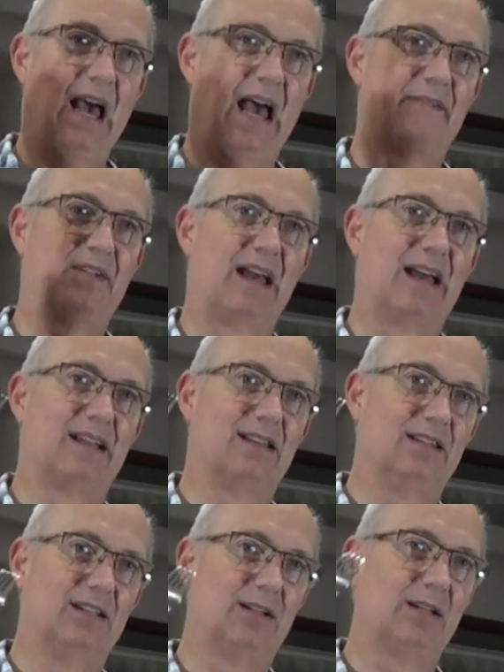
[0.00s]
I've got a
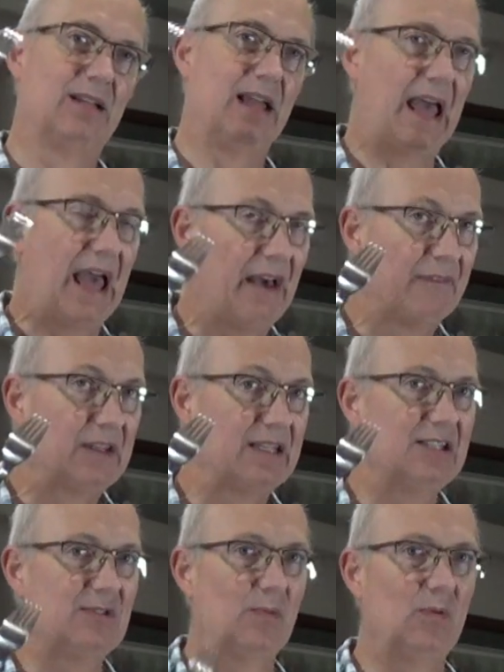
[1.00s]
little half a
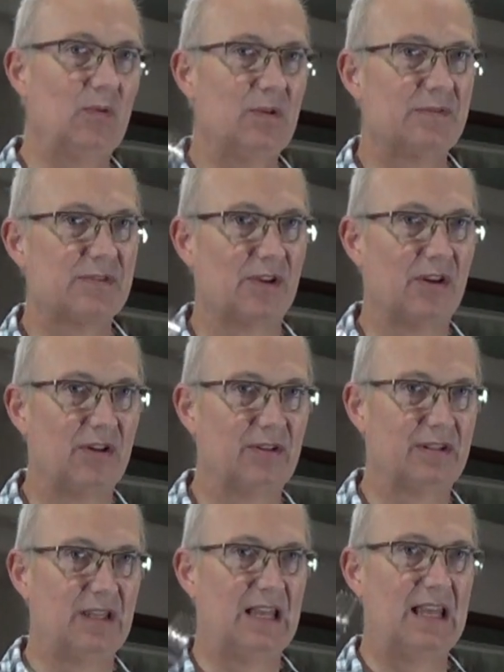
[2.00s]
teaspoon of
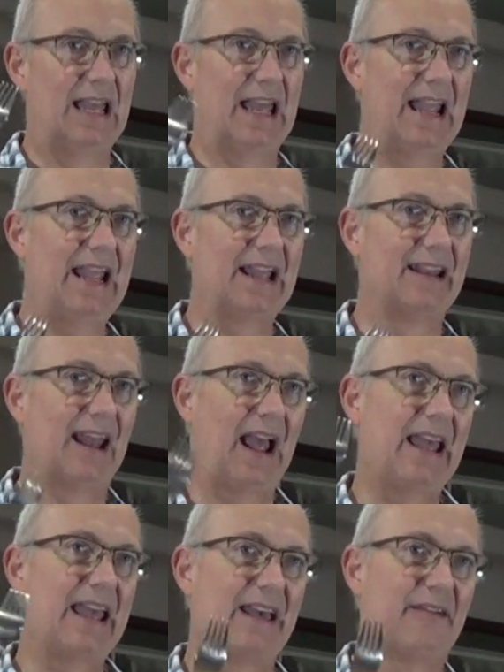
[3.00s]
salt. And I
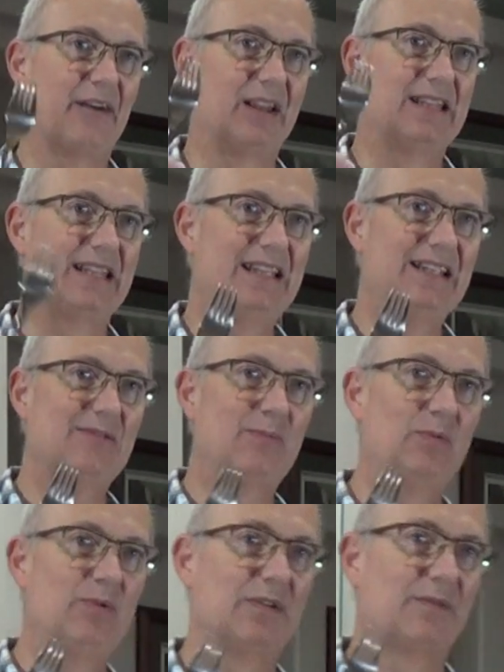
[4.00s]
have a
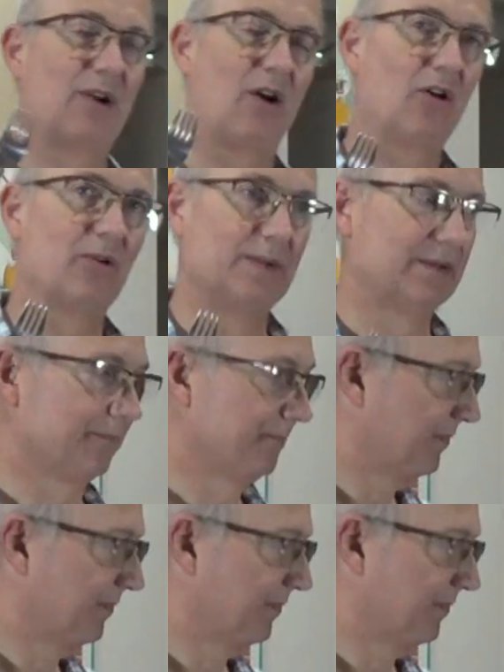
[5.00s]
teaspoon of cardamom.